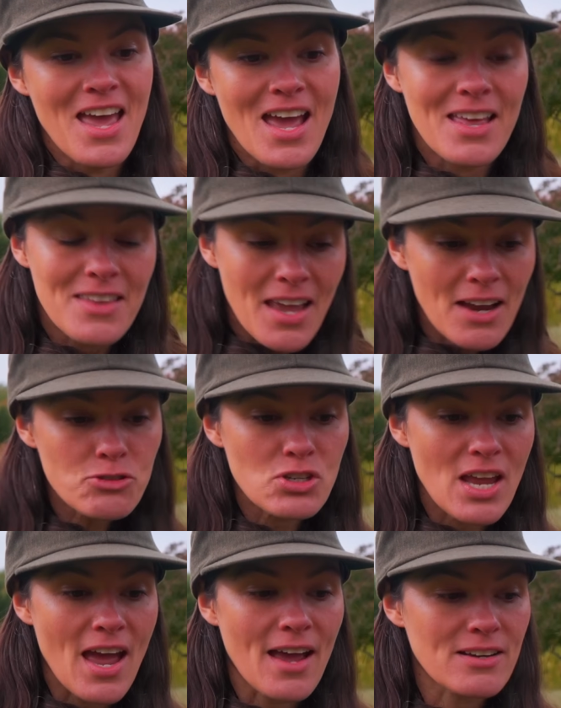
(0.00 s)
And they
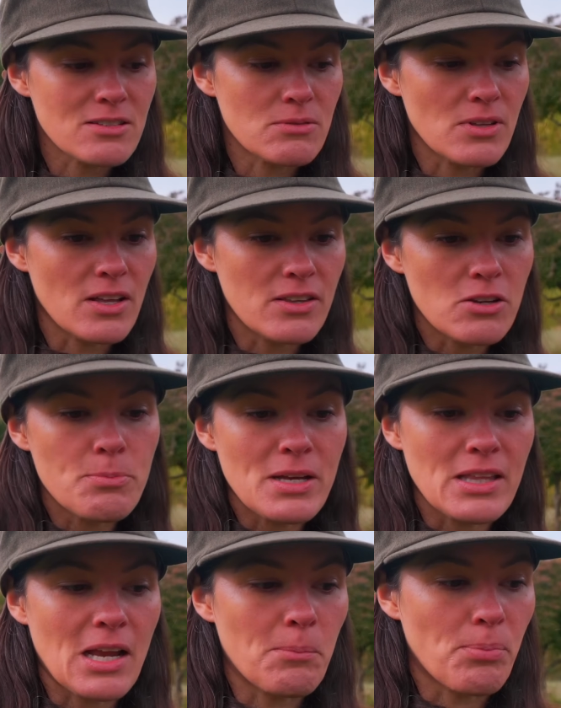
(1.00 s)
actually act a little bit
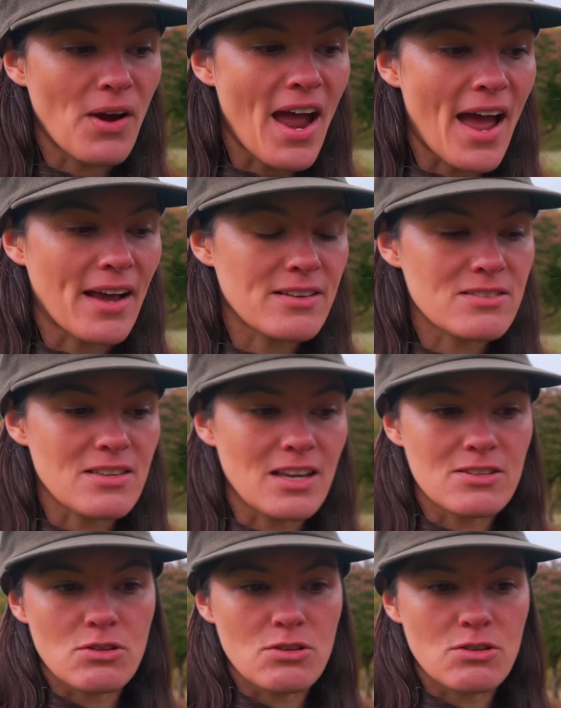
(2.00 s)
like bracts. Like,